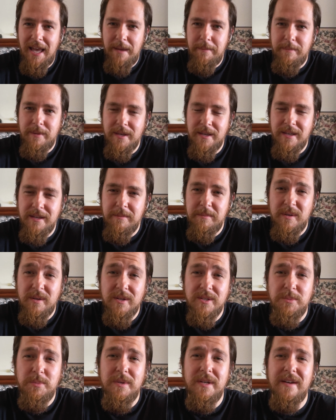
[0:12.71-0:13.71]
Epic
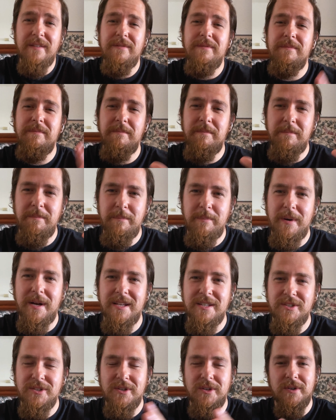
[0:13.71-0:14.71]
because we have
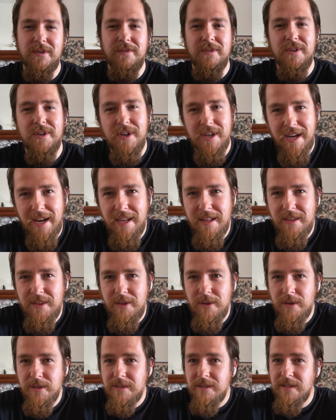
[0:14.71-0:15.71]
bunch of great
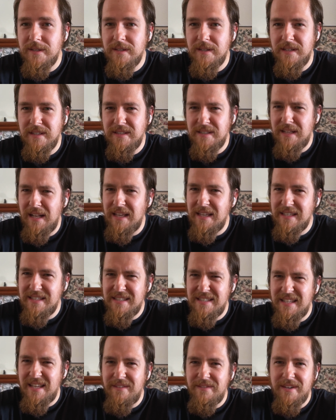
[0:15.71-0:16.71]
news. It's like
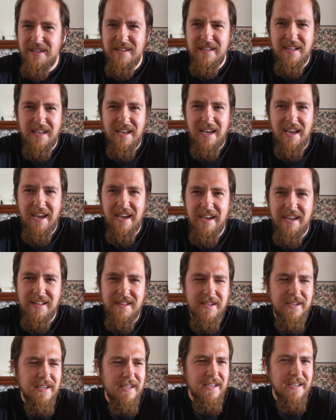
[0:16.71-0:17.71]
7,
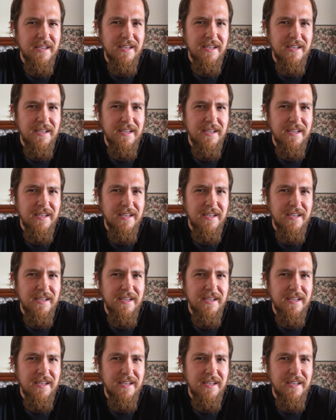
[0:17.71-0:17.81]
8,